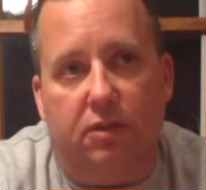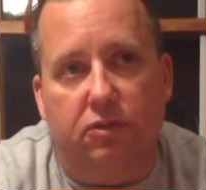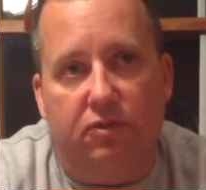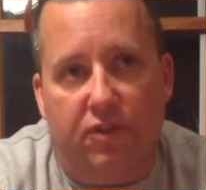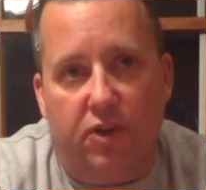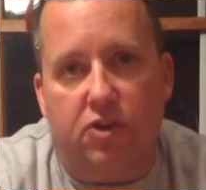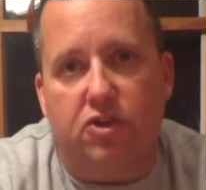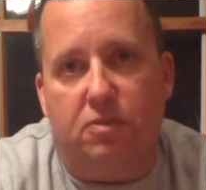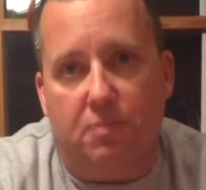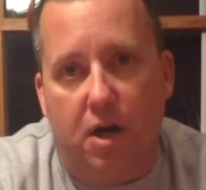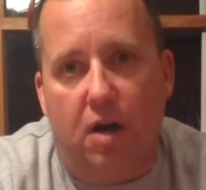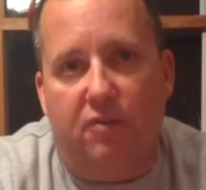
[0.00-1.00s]
it was a very
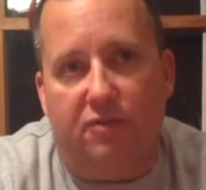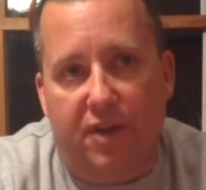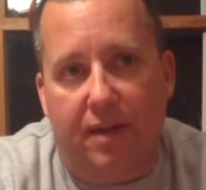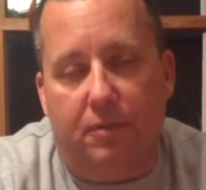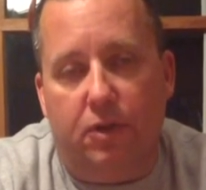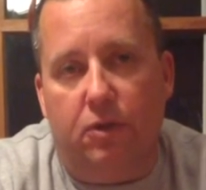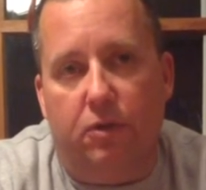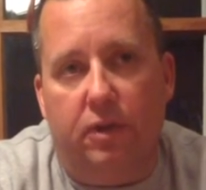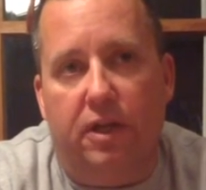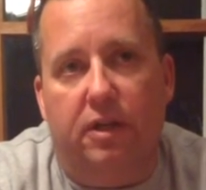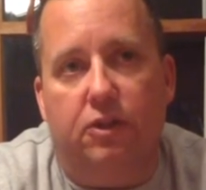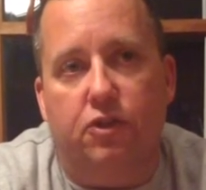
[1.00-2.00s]
small,
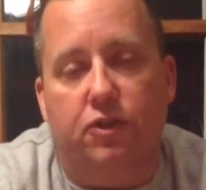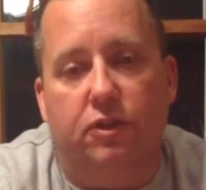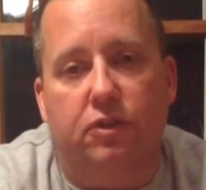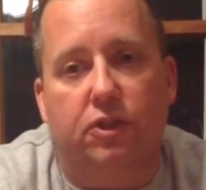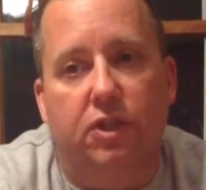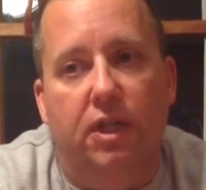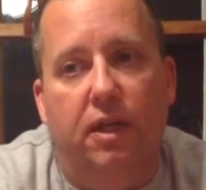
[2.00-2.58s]
family-oriented church.